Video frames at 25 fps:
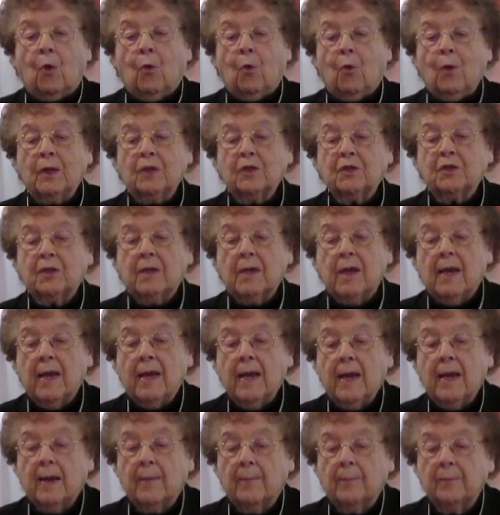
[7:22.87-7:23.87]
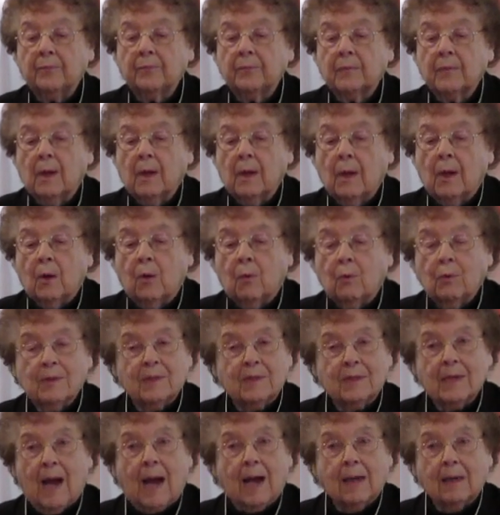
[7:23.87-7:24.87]
which to him
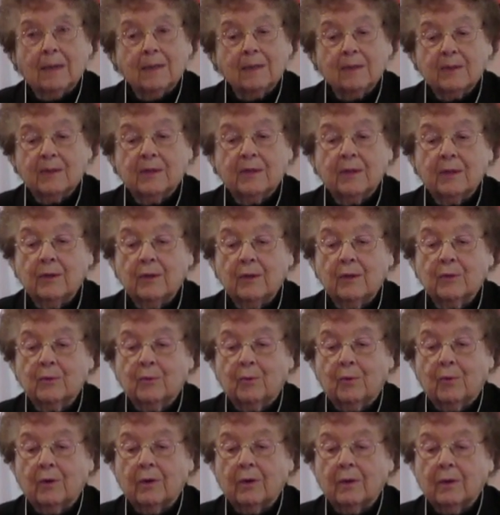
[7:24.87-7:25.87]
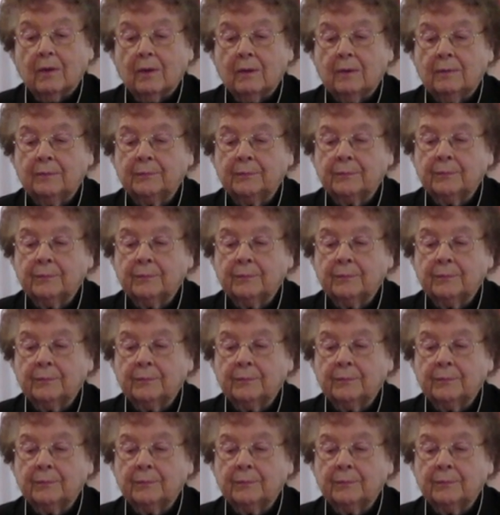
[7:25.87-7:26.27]
was not considered work,